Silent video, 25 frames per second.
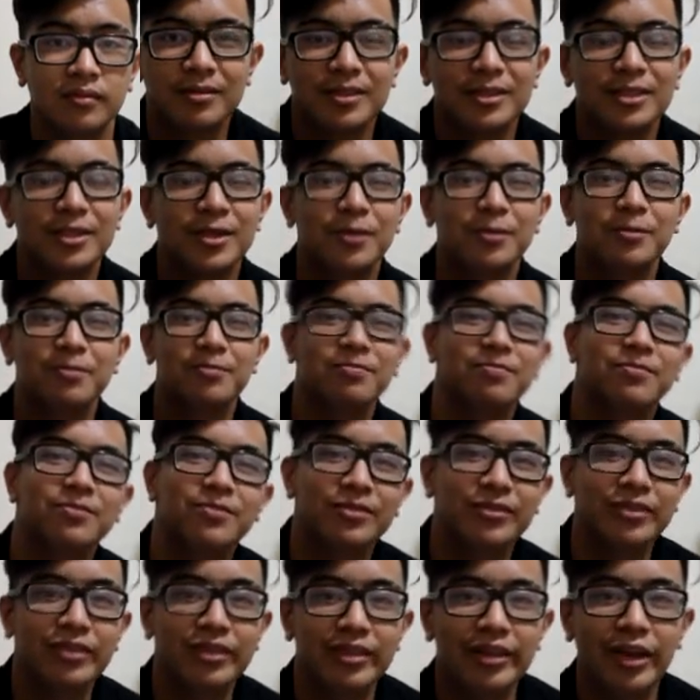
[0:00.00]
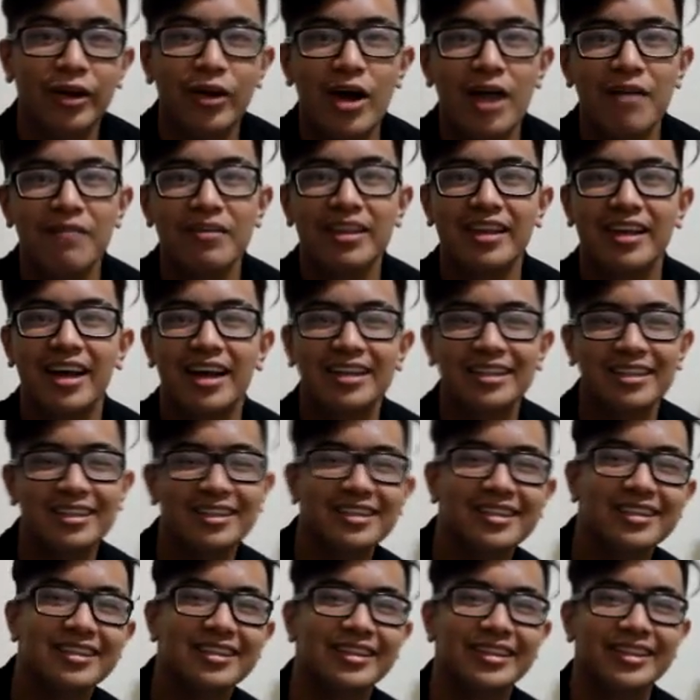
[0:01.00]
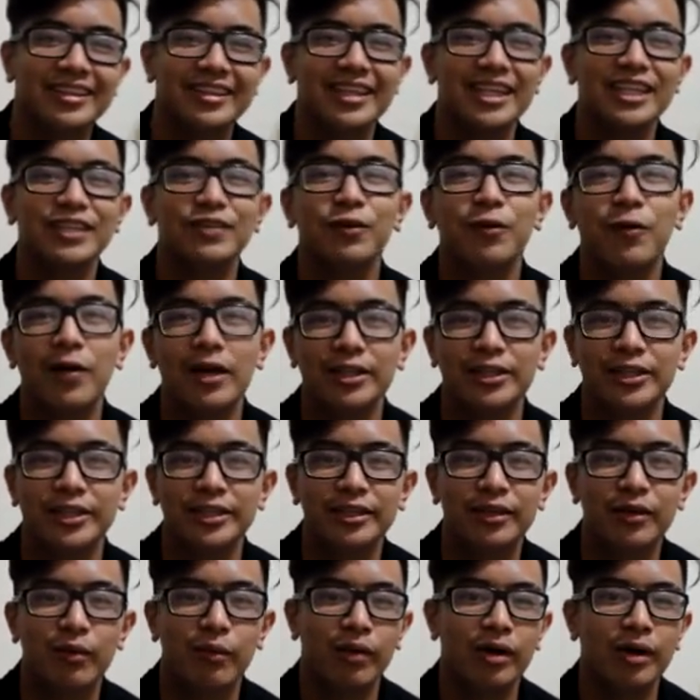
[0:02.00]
So, there you have it guys. Thanks for watching.